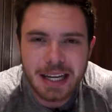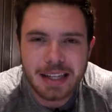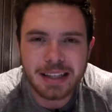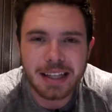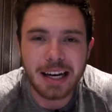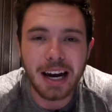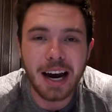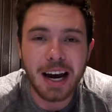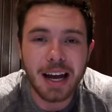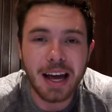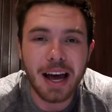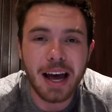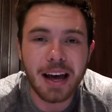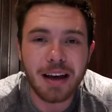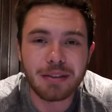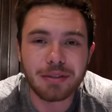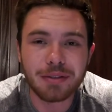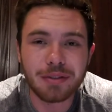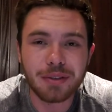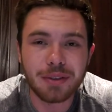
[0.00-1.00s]
that I
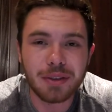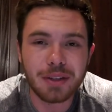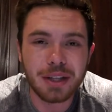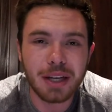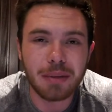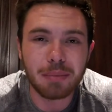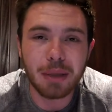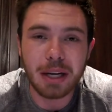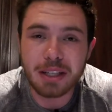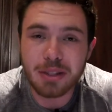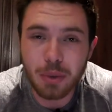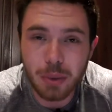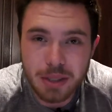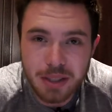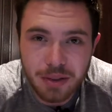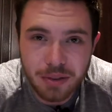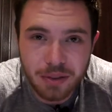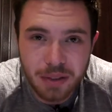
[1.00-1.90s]
have in my Twitter